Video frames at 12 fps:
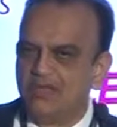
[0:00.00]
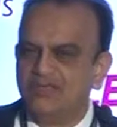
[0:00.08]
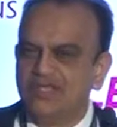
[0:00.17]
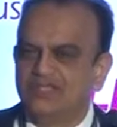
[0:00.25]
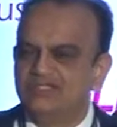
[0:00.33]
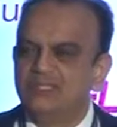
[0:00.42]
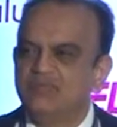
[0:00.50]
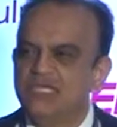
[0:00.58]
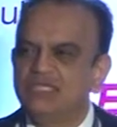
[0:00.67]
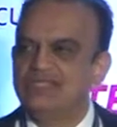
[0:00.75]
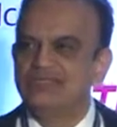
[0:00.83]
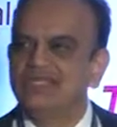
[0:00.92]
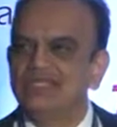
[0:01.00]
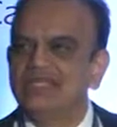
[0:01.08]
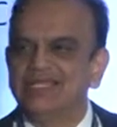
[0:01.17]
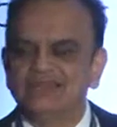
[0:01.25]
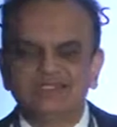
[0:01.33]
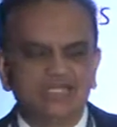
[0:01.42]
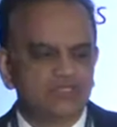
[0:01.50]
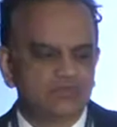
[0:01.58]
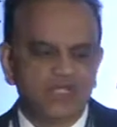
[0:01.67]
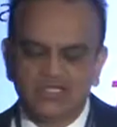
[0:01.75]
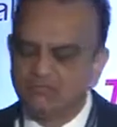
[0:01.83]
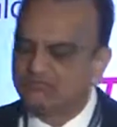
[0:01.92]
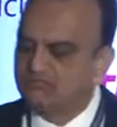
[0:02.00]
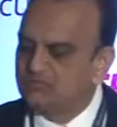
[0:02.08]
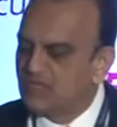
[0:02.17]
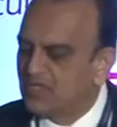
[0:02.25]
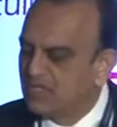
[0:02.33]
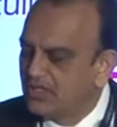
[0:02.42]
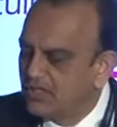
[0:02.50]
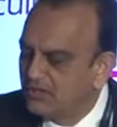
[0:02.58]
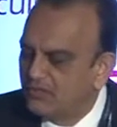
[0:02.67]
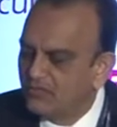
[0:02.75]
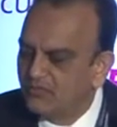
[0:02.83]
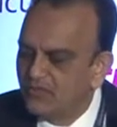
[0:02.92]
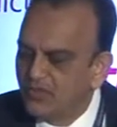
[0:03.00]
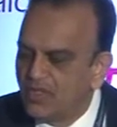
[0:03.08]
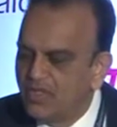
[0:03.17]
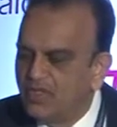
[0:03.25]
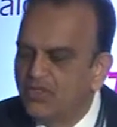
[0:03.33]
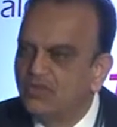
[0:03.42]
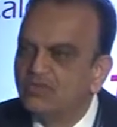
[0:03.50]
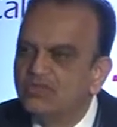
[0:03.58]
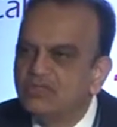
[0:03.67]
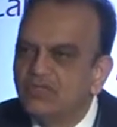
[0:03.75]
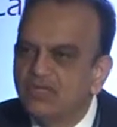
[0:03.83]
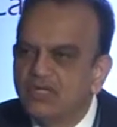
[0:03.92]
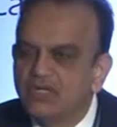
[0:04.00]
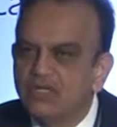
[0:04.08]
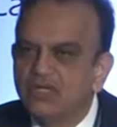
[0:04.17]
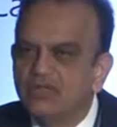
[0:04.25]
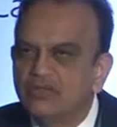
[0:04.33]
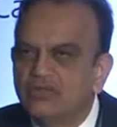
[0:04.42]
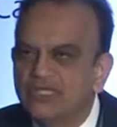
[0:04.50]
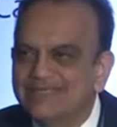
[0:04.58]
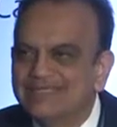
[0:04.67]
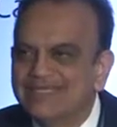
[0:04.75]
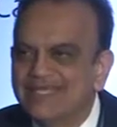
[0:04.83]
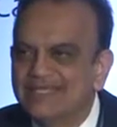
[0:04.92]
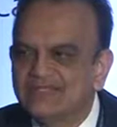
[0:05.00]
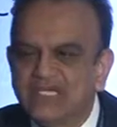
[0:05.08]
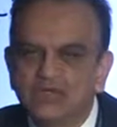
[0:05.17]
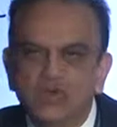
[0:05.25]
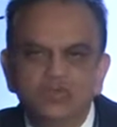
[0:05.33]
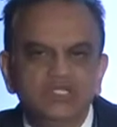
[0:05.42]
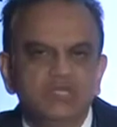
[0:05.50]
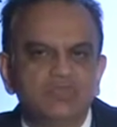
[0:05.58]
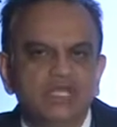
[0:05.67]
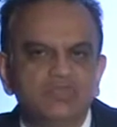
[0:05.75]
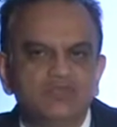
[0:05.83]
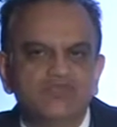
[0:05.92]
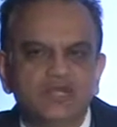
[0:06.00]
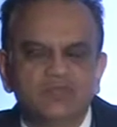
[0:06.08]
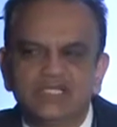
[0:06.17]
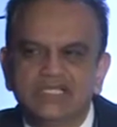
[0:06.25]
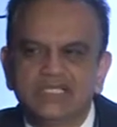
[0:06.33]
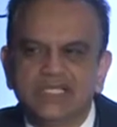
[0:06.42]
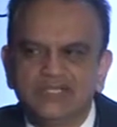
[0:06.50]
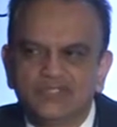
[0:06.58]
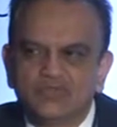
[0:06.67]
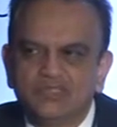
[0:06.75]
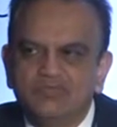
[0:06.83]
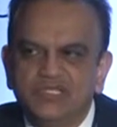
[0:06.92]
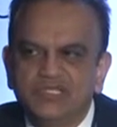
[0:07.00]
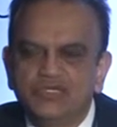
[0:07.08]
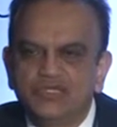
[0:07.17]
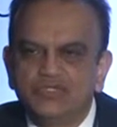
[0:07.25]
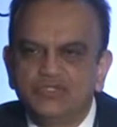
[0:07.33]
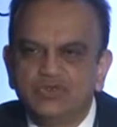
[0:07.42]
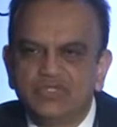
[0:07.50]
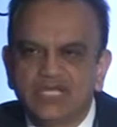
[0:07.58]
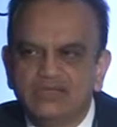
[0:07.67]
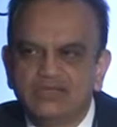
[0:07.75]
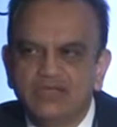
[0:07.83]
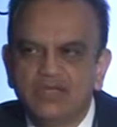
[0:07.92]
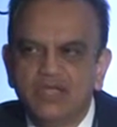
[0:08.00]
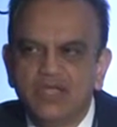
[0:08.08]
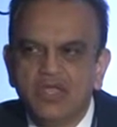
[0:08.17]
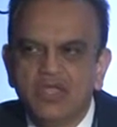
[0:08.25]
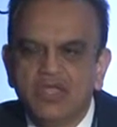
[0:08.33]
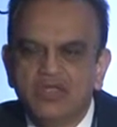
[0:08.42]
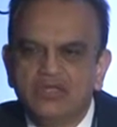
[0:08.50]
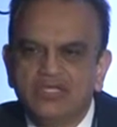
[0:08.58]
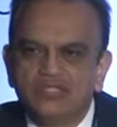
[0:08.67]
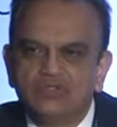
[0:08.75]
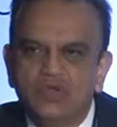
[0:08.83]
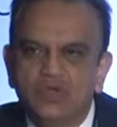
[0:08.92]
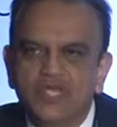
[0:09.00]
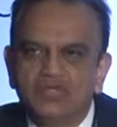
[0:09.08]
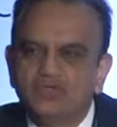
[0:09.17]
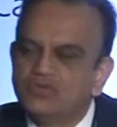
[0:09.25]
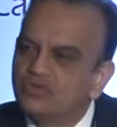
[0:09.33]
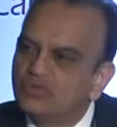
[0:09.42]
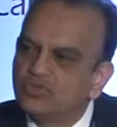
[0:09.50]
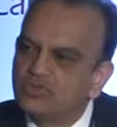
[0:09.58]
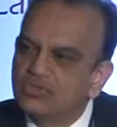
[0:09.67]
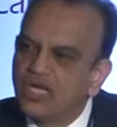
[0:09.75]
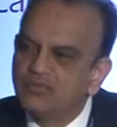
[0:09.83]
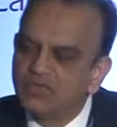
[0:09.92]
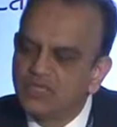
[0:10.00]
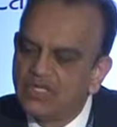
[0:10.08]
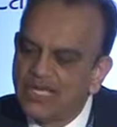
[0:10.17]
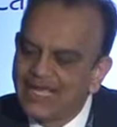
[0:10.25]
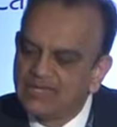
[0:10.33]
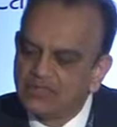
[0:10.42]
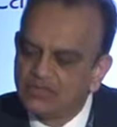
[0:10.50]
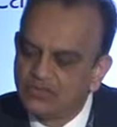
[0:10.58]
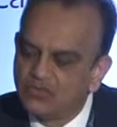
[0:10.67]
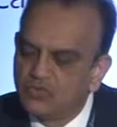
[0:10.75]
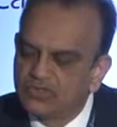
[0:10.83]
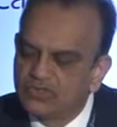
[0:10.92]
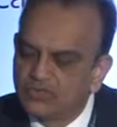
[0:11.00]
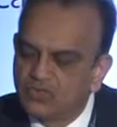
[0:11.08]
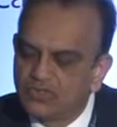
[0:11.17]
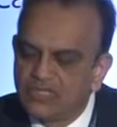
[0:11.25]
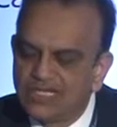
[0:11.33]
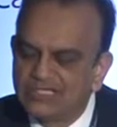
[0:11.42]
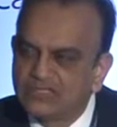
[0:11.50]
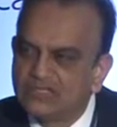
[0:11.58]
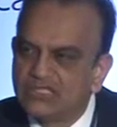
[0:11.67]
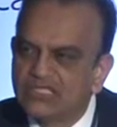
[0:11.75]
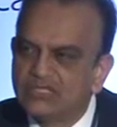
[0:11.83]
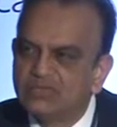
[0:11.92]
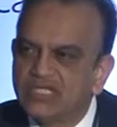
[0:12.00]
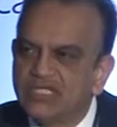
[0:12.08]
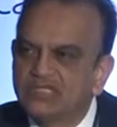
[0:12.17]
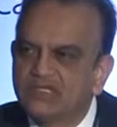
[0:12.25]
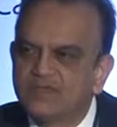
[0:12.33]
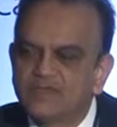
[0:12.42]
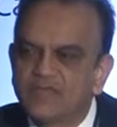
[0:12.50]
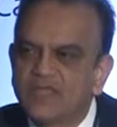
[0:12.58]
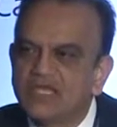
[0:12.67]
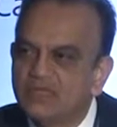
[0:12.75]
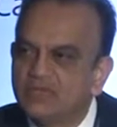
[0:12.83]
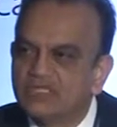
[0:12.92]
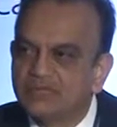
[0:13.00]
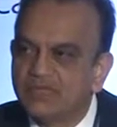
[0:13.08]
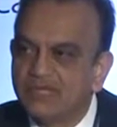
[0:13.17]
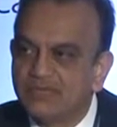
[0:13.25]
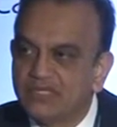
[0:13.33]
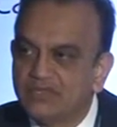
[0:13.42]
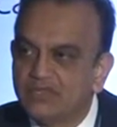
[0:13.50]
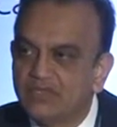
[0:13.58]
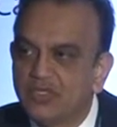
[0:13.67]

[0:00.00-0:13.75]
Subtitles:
There is simply nothing that says, well, you know, this case can only apply to pharma litigation. You simply cannot do that. There is no way to stop at quote-unquote large and unexplained reverse payment.